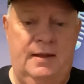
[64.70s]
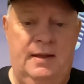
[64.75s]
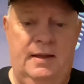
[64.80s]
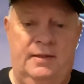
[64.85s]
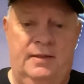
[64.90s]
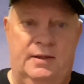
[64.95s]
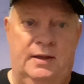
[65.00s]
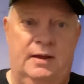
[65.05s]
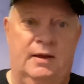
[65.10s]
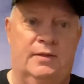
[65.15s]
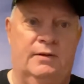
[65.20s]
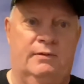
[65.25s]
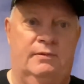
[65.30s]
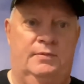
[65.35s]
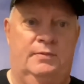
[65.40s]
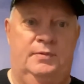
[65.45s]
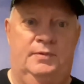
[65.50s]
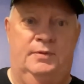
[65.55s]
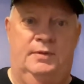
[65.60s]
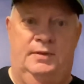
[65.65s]
the other
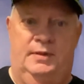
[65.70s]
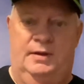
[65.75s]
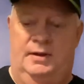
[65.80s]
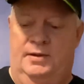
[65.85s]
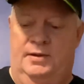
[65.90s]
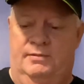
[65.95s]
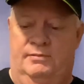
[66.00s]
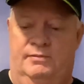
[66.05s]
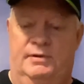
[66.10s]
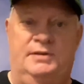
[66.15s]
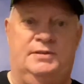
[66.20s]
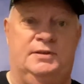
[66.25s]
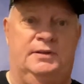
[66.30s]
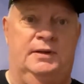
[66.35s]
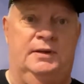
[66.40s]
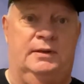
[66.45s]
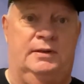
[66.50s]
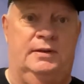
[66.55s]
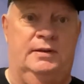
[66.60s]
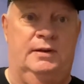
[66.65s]
reason
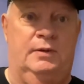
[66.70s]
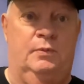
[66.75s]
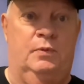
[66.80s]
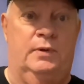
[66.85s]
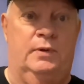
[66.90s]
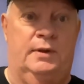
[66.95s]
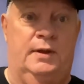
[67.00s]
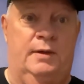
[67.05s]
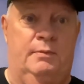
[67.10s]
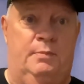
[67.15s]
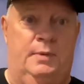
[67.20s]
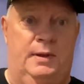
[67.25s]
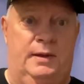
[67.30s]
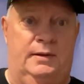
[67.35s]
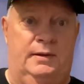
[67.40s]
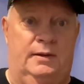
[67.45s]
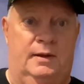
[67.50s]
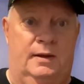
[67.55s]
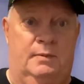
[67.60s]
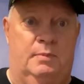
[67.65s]
that it wouldn't have
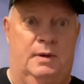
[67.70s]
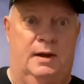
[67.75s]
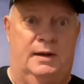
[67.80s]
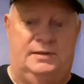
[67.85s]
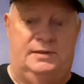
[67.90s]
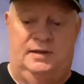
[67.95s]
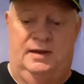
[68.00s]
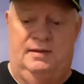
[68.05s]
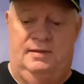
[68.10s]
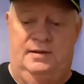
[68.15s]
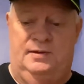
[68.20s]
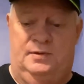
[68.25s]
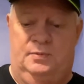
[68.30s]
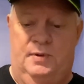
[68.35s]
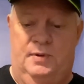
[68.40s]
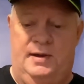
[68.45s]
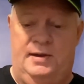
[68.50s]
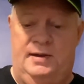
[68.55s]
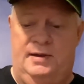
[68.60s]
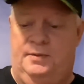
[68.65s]
been a box set this
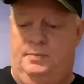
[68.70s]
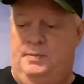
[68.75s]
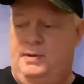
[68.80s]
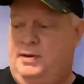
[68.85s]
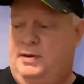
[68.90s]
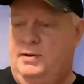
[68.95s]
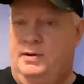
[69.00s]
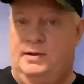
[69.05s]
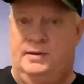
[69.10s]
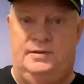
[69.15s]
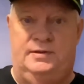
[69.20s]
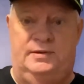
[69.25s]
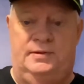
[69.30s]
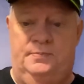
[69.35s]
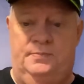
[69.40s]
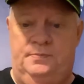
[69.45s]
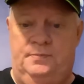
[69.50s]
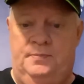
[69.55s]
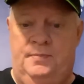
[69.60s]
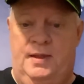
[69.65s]
way is because
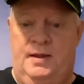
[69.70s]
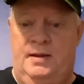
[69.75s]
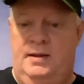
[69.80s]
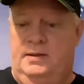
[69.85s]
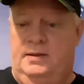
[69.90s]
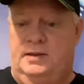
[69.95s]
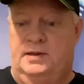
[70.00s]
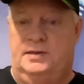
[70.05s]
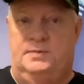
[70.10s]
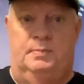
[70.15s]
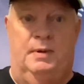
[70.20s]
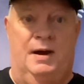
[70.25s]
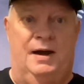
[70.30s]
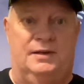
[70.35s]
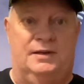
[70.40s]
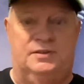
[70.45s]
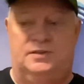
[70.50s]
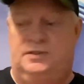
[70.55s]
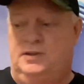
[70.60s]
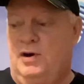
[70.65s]
this
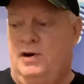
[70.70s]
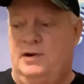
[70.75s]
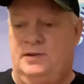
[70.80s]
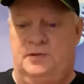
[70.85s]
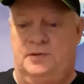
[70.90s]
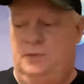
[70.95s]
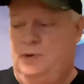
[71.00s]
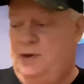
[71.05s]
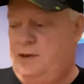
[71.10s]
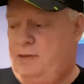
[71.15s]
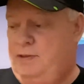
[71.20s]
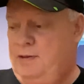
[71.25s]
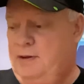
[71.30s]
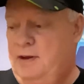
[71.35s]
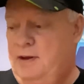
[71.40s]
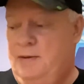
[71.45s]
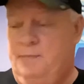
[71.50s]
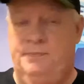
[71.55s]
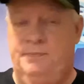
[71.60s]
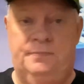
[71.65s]
box starts with
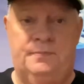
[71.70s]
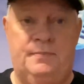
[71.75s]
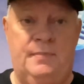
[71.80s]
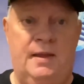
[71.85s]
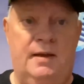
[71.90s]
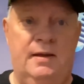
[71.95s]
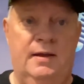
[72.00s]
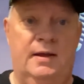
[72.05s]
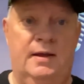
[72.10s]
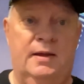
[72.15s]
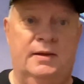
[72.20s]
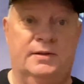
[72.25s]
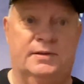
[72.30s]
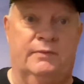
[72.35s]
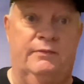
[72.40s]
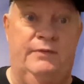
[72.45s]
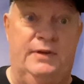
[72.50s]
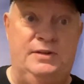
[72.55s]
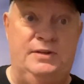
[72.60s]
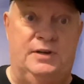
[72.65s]

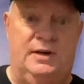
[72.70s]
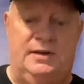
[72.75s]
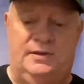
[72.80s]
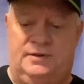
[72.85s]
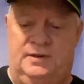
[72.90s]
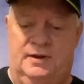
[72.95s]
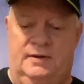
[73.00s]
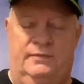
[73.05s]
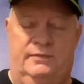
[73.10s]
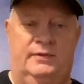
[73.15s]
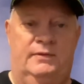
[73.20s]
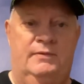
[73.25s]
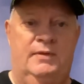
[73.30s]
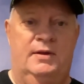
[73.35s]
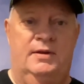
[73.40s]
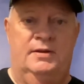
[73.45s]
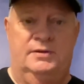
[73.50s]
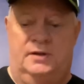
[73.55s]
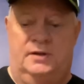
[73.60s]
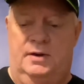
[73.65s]
some Vee Jay stuff.
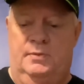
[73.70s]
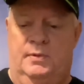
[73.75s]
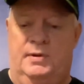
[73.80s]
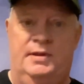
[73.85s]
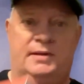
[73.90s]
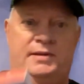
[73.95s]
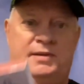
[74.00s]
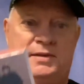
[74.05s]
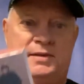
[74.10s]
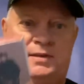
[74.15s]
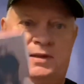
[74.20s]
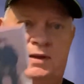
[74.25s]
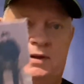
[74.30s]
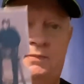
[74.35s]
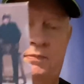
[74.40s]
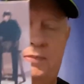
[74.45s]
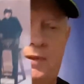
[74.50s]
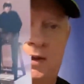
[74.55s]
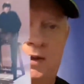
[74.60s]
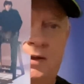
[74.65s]
So anyway, this is
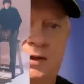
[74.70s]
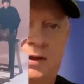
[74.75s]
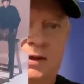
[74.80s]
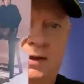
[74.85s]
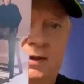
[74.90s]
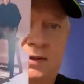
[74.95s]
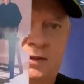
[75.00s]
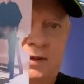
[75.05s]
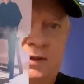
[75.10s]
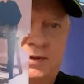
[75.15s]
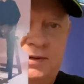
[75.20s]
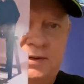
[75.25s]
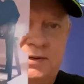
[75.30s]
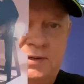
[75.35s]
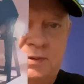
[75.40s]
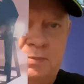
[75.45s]
the